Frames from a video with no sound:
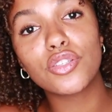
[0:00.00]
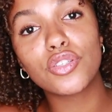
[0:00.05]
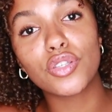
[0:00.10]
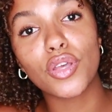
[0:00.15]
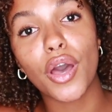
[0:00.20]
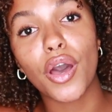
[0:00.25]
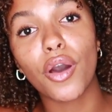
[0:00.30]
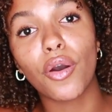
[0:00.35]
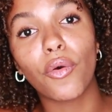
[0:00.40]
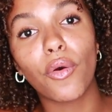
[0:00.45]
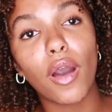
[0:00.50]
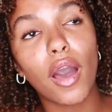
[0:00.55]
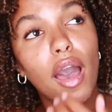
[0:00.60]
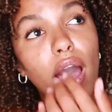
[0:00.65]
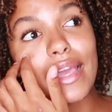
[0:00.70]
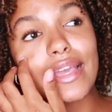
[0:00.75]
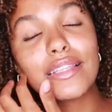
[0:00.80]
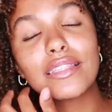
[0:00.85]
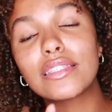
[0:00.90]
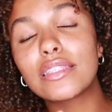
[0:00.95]
so
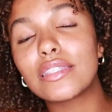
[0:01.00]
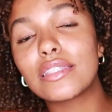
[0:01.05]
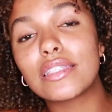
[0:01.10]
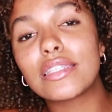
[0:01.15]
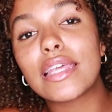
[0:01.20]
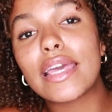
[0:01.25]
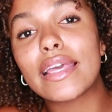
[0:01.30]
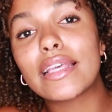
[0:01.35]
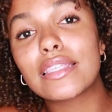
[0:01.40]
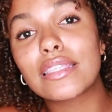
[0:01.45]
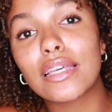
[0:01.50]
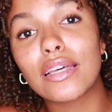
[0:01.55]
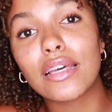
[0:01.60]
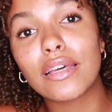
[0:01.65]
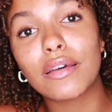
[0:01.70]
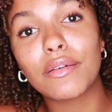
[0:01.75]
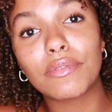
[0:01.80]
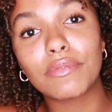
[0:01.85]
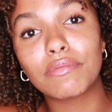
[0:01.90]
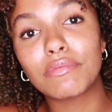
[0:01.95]
it takes
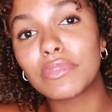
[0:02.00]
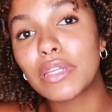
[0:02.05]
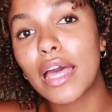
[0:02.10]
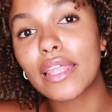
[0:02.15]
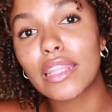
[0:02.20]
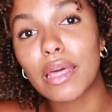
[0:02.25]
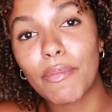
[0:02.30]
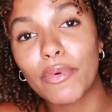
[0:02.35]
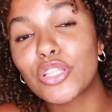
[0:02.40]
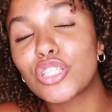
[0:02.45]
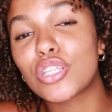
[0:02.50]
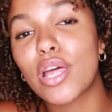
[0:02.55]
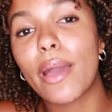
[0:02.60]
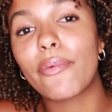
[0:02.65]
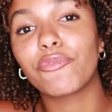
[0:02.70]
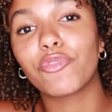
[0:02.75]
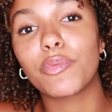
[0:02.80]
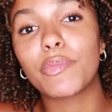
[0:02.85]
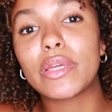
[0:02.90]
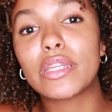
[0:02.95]
not that much
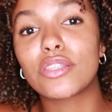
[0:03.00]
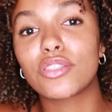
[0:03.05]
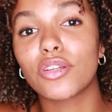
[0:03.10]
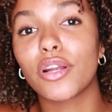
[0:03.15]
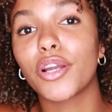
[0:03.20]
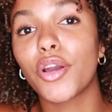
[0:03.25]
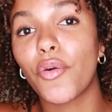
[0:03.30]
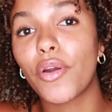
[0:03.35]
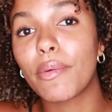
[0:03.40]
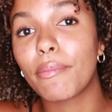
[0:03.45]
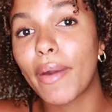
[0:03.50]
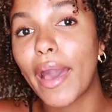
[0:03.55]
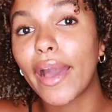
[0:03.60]
time for me to start going